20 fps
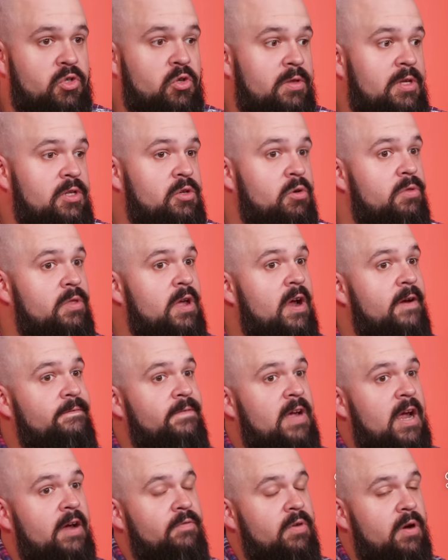So these are their
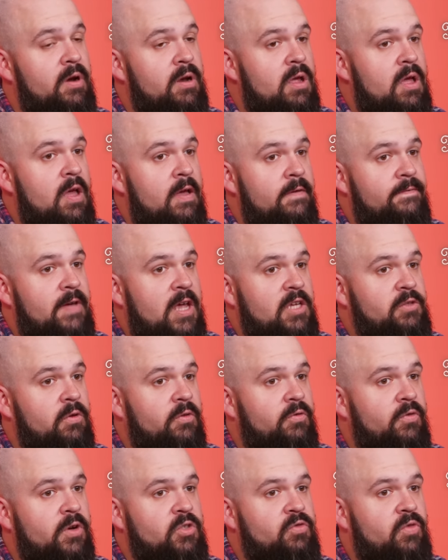favorite fast
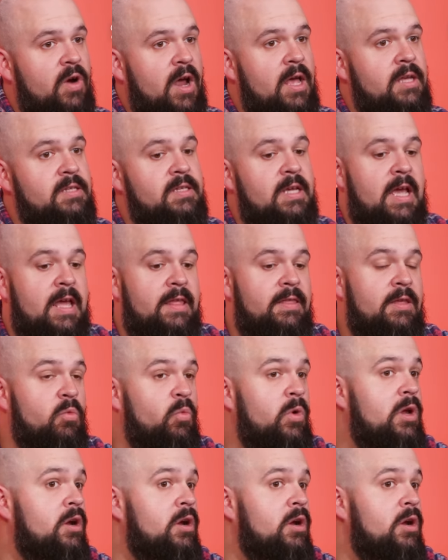food French fries, and then